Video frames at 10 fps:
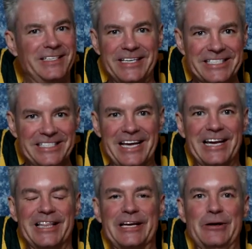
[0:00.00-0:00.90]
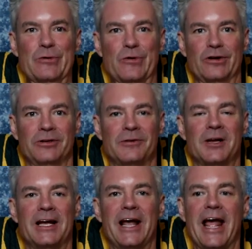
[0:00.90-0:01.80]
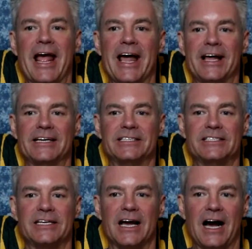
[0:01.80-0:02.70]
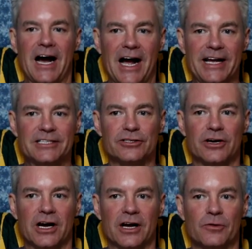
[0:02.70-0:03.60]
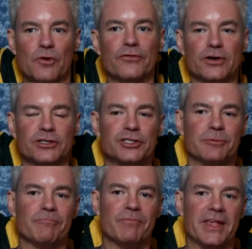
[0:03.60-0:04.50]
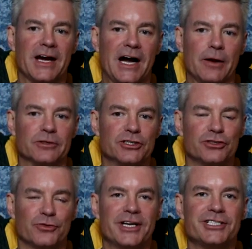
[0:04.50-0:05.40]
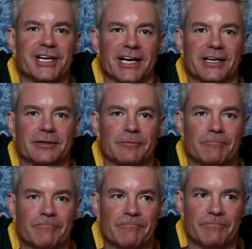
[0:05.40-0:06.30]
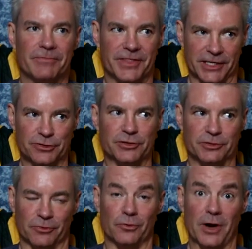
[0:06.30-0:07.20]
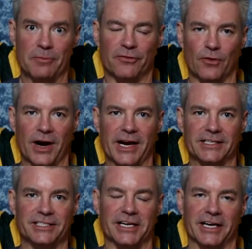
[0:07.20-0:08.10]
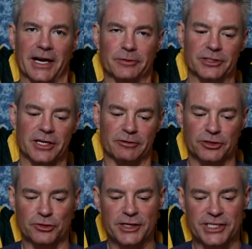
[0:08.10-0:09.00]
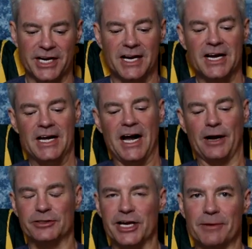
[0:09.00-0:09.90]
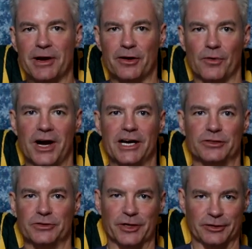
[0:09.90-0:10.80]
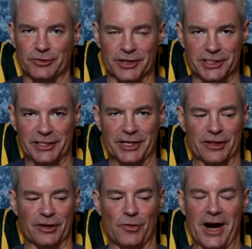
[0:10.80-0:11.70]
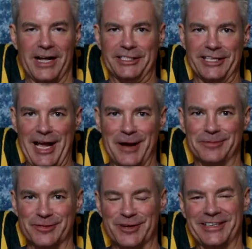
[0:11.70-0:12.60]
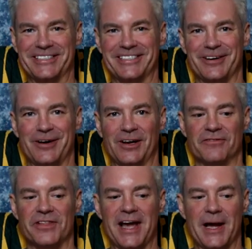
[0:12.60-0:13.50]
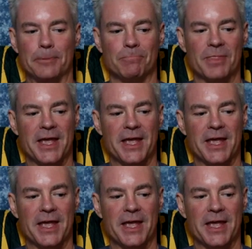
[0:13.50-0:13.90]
do you see anything cool? And I saw, well, first, I was stretching. This was right before I got sick. I was stretching outside of my garage, you know, stretching, you know, the quads, the hamstrings, all of that.